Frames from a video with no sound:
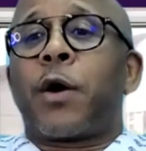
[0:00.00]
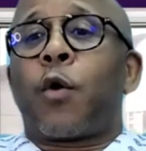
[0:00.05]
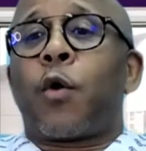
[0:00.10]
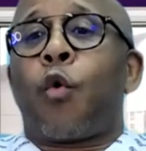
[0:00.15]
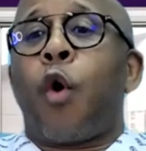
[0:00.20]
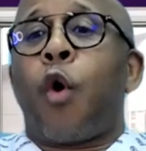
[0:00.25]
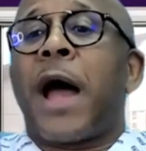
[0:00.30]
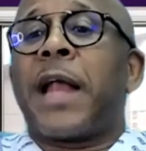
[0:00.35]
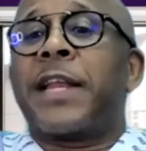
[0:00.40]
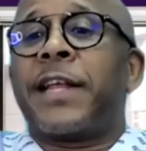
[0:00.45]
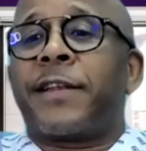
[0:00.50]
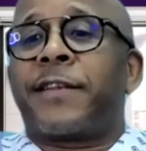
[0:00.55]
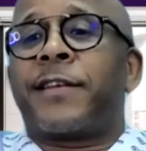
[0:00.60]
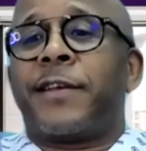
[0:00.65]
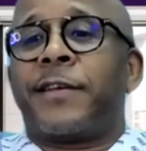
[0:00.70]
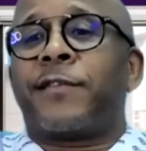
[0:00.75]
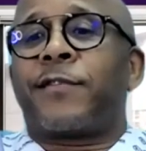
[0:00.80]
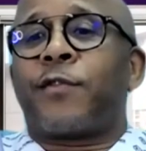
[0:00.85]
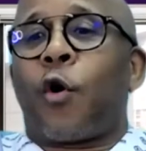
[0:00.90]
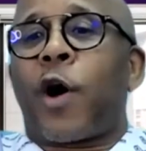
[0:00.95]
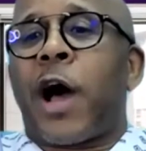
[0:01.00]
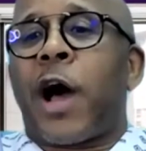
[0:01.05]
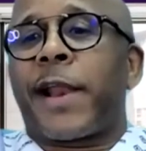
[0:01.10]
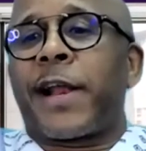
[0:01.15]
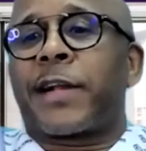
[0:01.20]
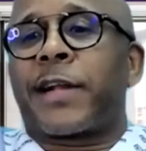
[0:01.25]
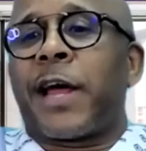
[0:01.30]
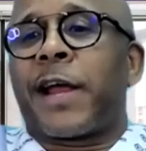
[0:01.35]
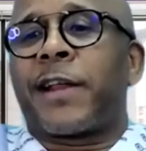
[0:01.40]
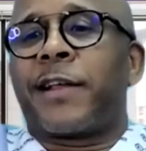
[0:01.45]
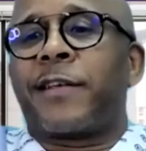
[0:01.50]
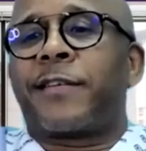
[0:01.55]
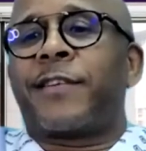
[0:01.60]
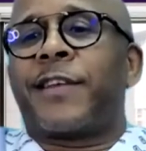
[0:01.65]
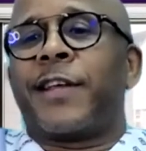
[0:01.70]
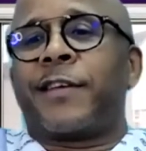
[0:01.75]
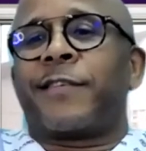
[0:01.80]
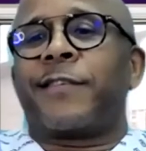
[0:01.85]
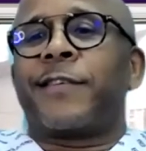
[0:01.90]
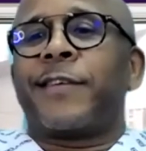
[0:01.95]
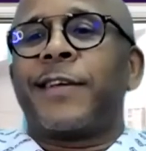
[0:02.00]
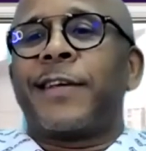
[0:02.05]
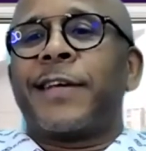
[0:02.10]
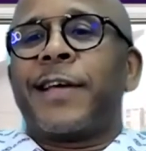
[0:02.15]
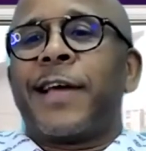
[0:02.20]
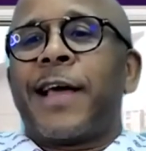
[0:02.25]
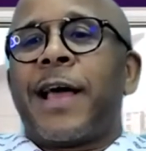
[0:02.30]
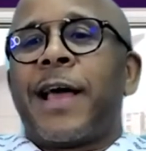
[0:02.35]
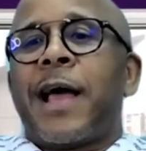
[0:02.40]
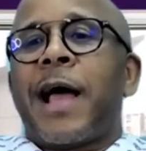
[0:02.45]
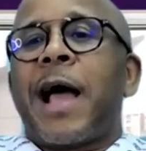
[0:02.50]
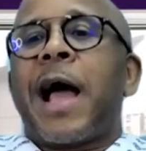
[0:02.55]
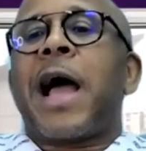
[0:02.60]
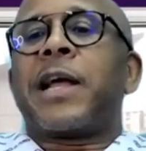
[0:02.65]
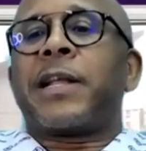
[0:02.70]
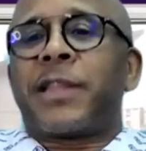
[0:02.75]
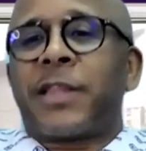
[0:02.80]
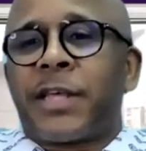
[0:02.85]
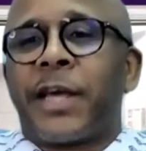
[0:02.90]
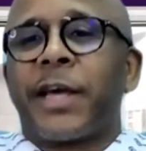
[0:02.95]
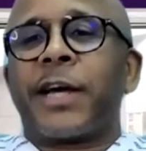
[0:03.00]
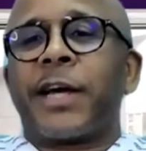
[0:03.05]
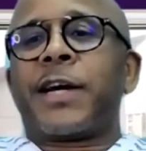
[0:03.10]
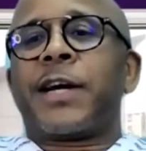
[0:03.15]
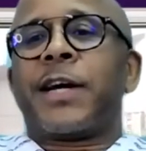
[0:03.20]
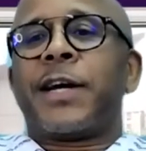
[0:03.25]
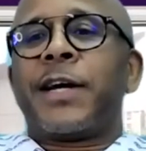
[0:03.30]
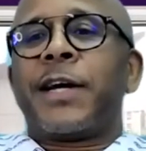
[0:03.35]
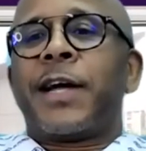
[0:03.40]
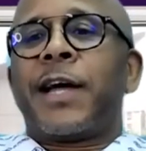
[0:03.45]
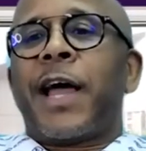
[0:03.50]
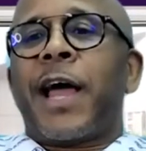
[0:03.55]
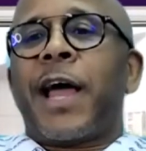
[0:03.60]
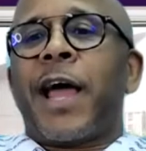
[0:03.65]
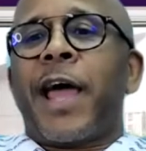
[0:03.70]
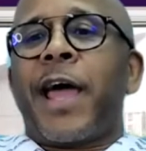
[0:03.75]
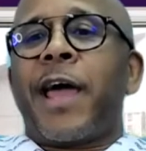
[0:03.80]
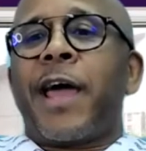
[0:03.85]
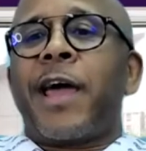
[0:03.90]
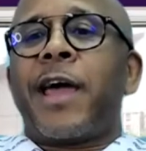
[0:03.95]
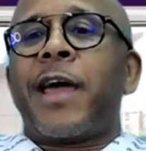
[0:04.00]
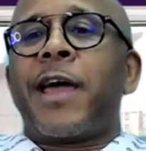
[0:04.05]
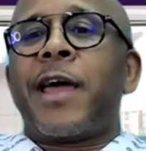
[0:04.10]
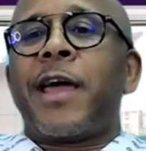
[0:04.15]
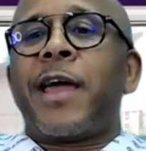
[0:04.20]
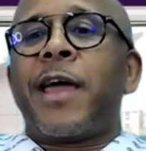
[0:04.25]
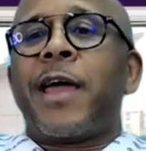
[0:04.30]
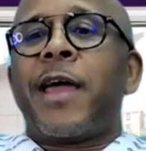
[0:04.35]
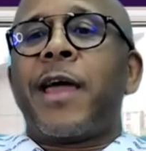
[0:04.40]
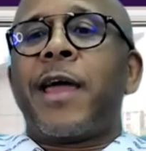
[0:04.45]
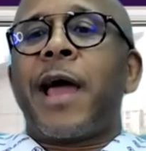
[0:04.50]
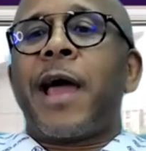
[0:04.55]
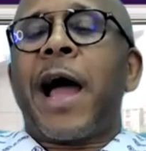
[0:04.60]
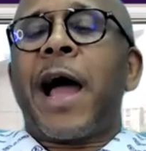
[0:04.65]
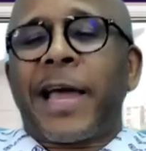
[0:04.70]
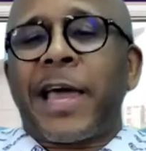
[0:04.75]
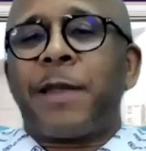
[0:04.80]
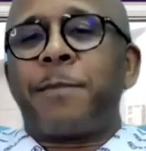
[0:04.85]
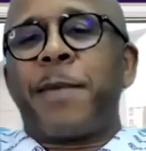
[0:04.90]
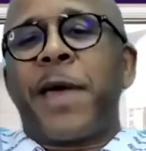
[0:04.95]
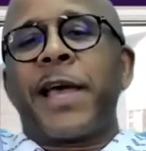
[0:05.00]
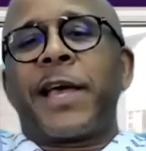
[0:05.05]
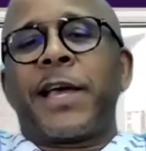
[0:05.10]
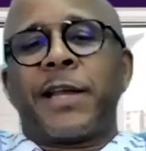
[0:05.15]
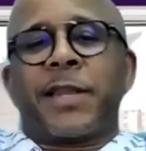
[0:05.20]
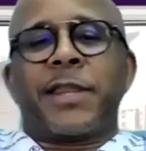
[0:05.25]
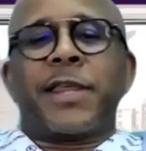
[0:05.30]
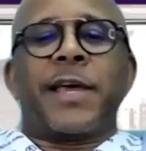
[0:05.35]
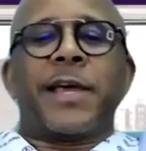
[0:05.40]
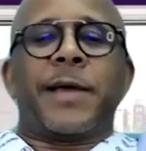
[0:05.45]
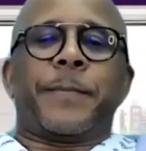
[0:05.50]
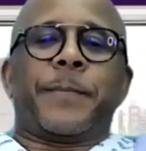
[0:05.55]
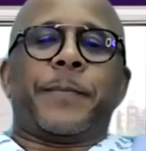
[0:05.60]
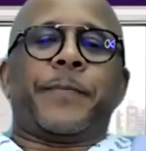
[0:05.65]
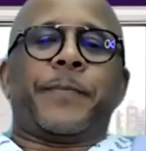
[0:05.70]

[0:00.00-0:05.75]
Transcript: qualities or characteristics, I think I can make it there.